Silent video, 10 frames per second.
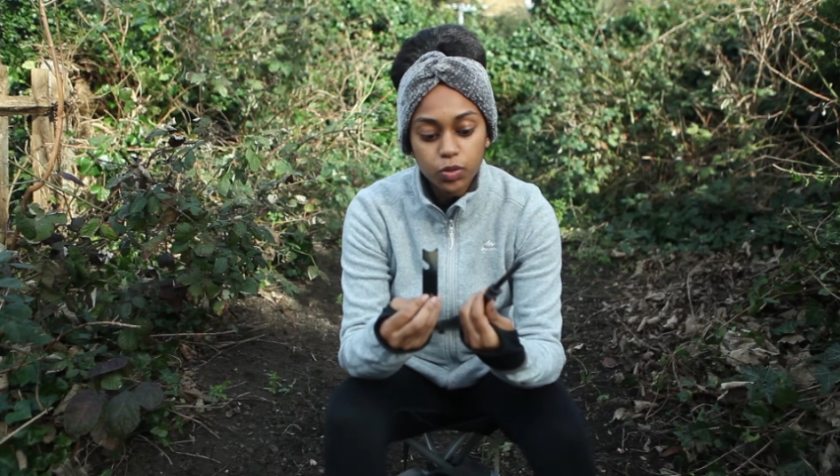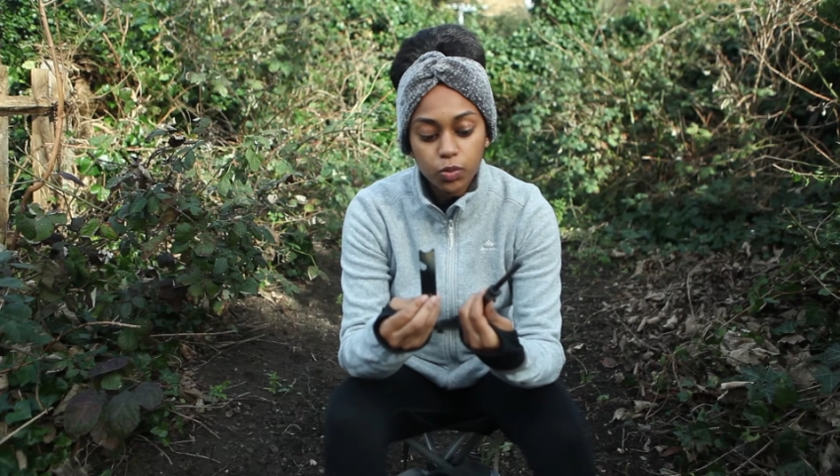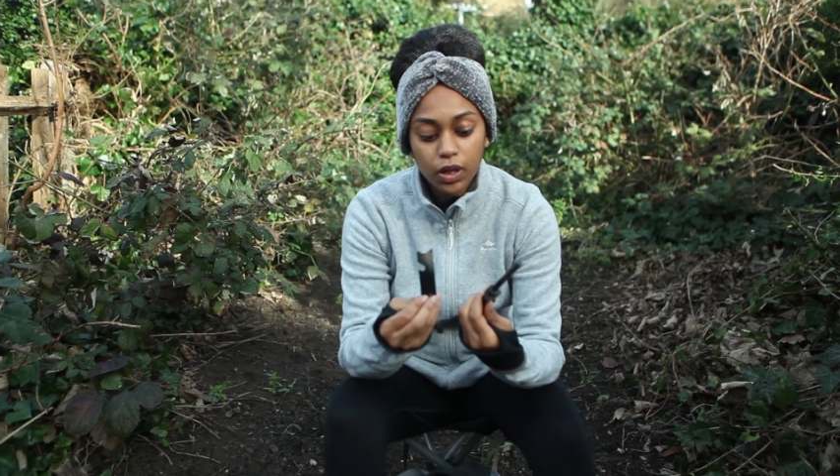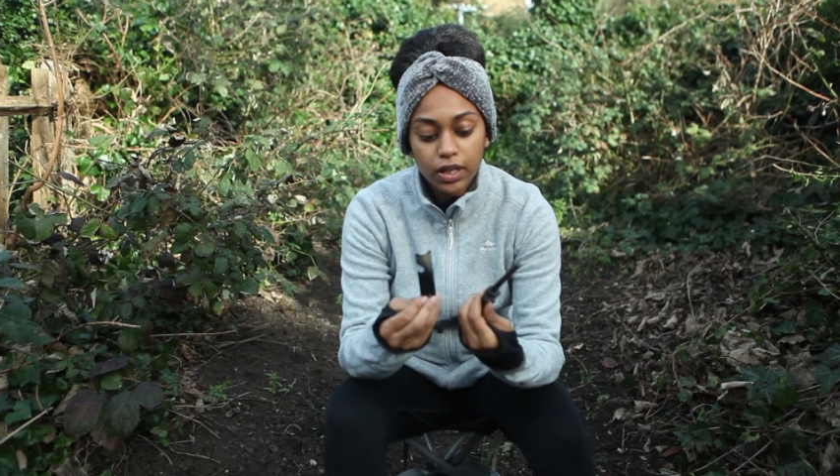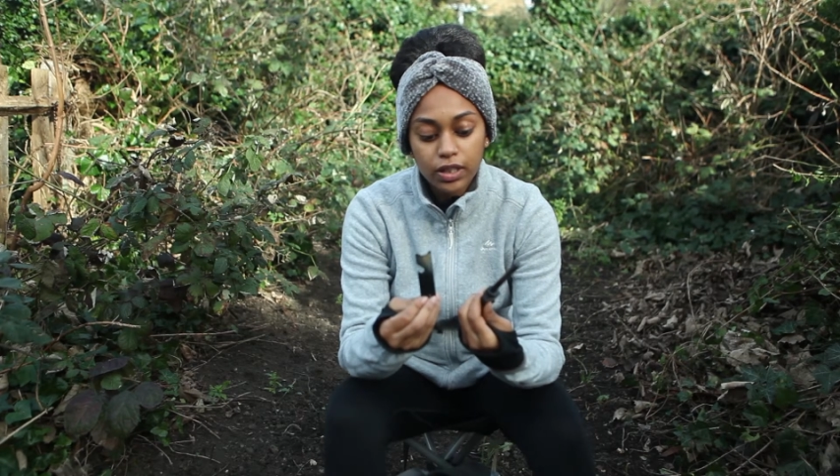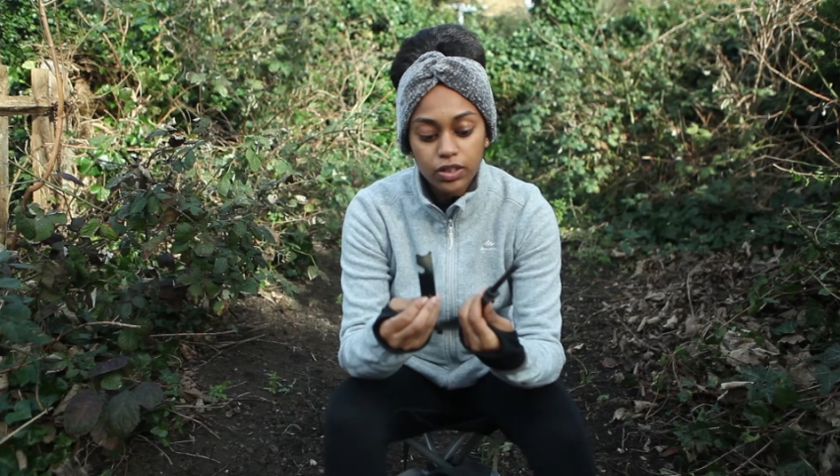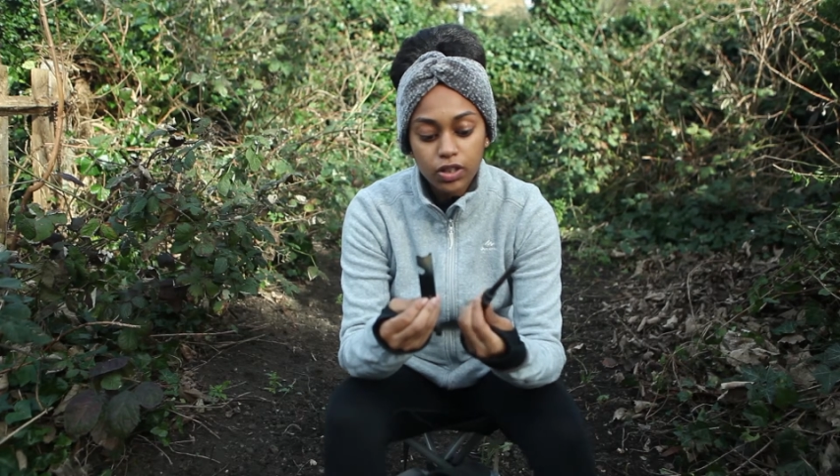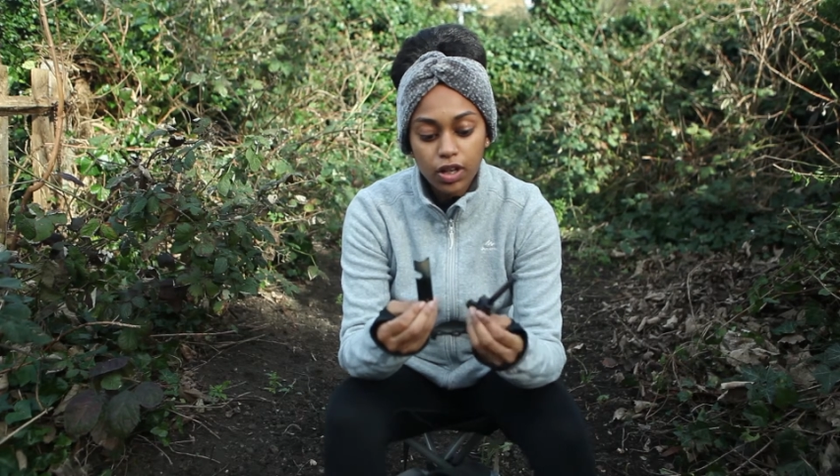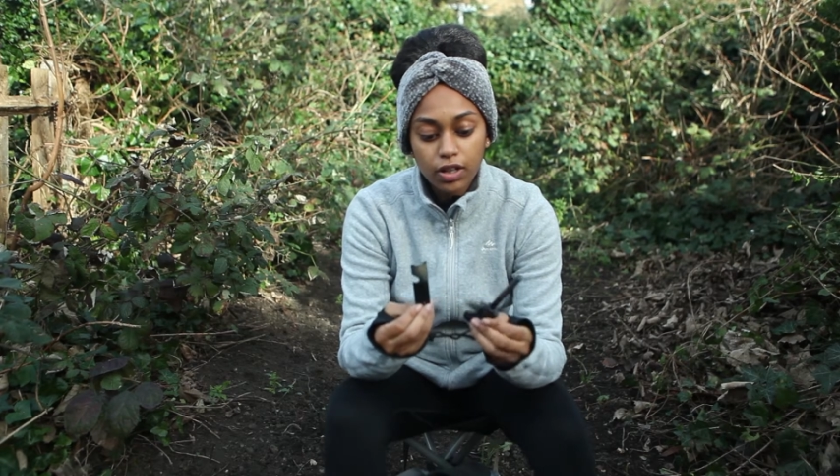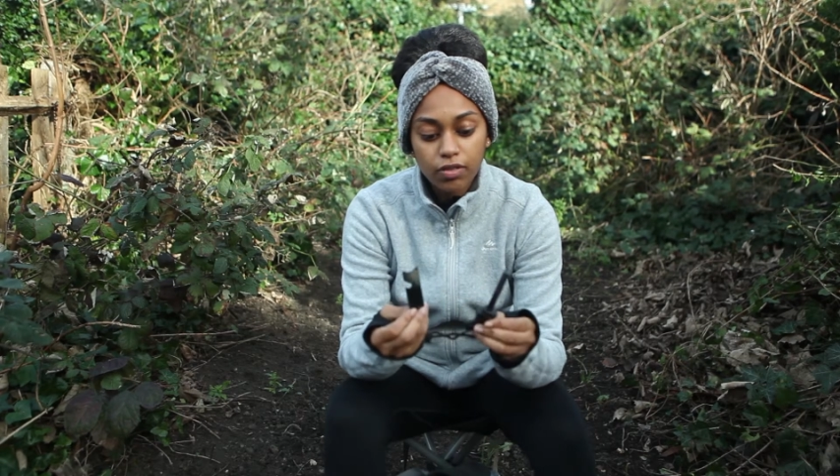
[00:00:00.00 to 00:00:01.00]
when
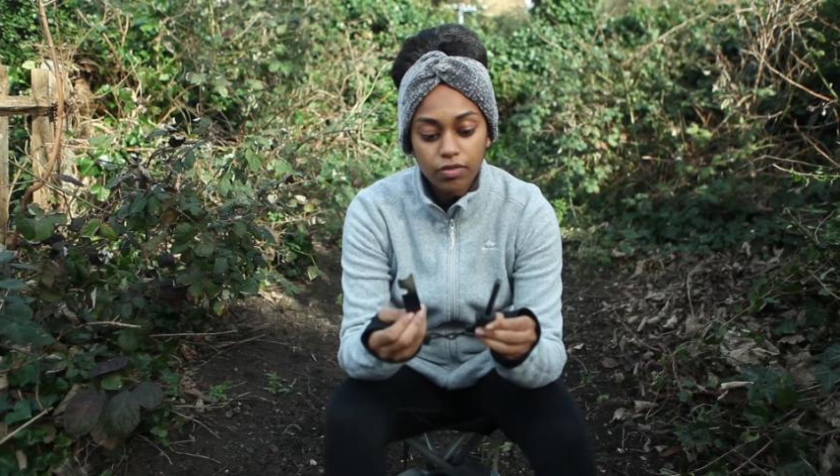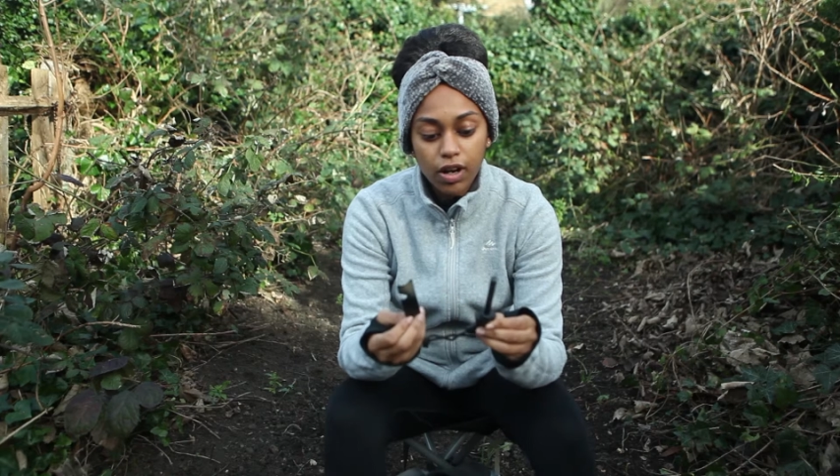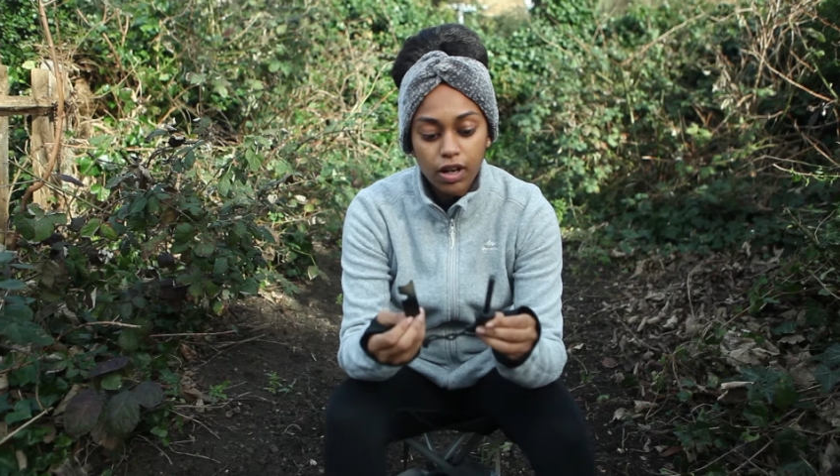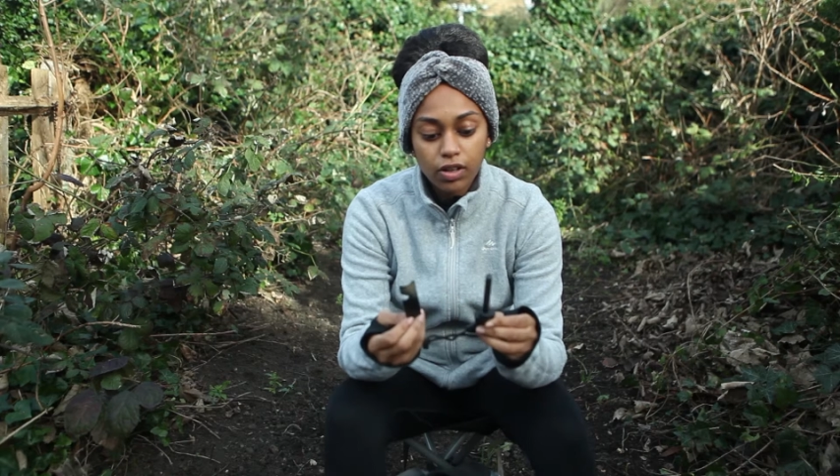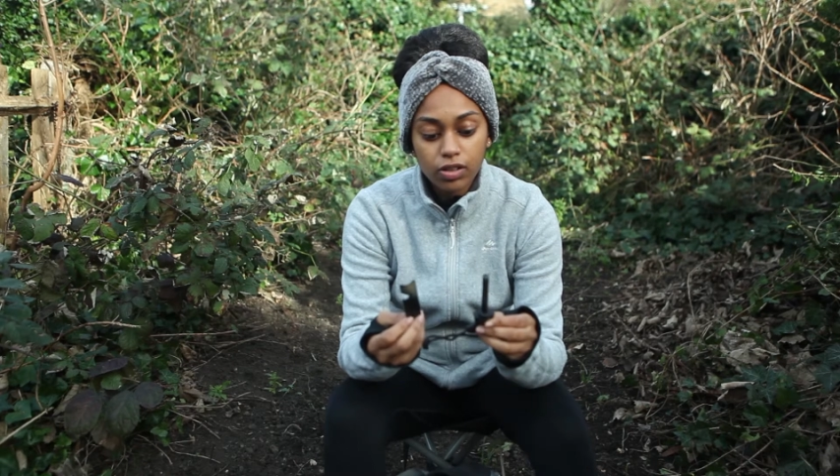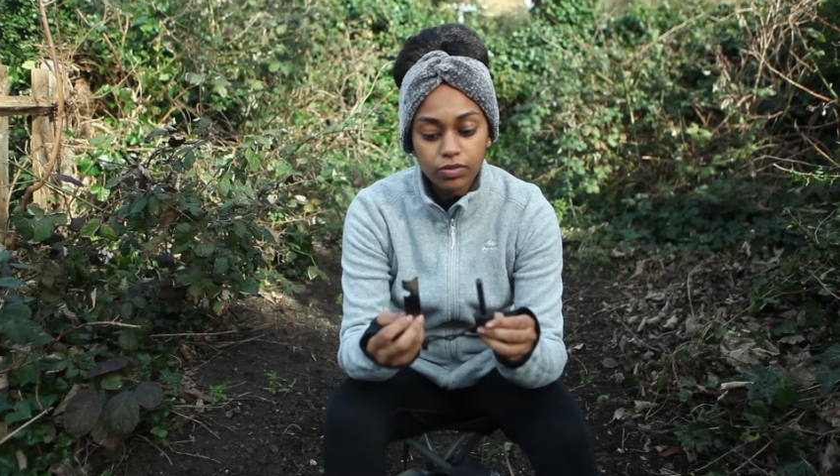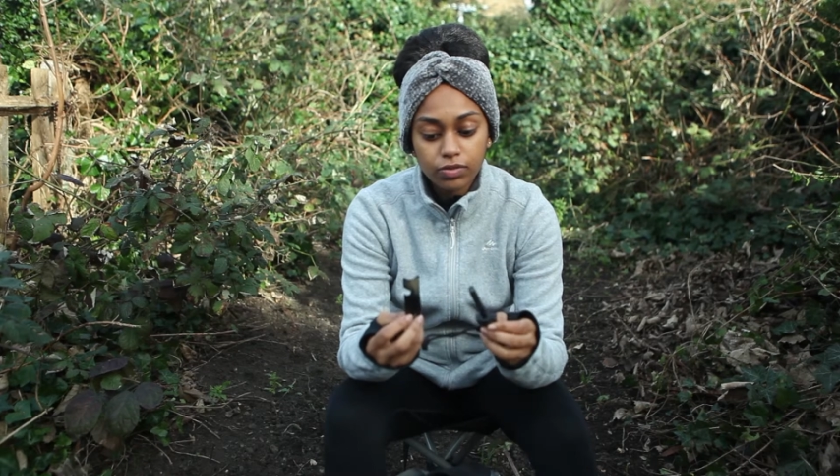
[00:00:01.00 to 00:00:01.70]
starting a fire.